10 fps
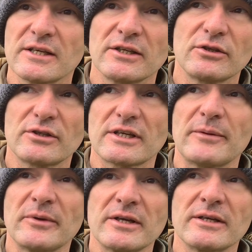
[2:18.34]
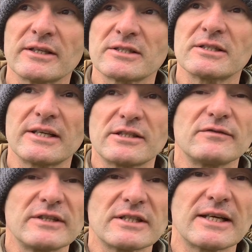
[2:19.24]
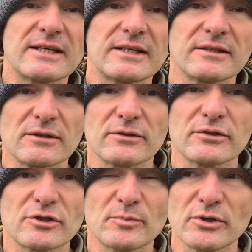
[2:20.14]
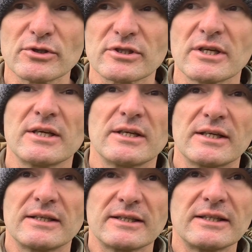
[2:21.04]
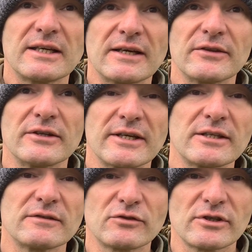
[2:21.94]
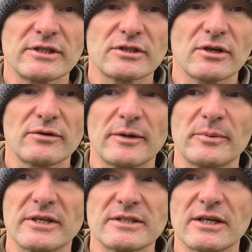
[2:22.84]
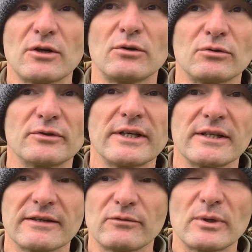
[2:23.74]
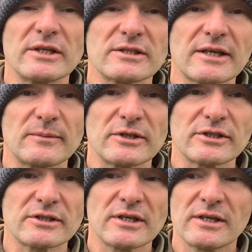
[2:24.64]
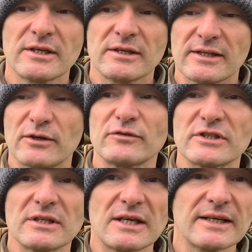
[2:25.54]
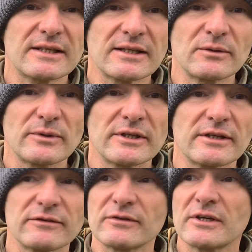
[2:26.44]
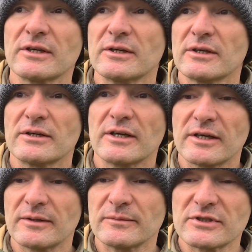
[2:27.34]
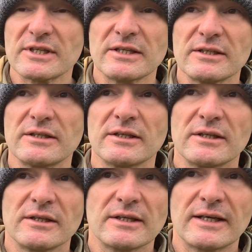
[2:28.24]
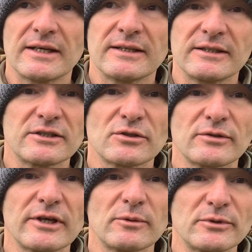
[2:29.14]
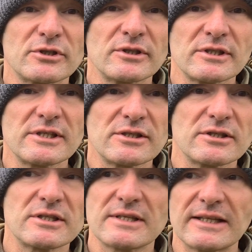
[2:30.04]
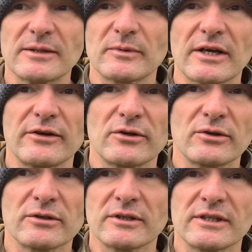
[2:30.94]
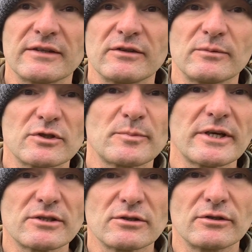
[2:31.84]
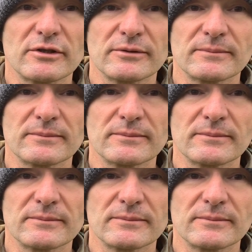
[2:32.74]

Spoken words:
You could come in and selectively take out a lot of the spruce and let the other native trees grow up as they are already. They're well established, they're obviously liking where they've seeded, and it's a great opportunity to just let them carry on and give them the space to grow.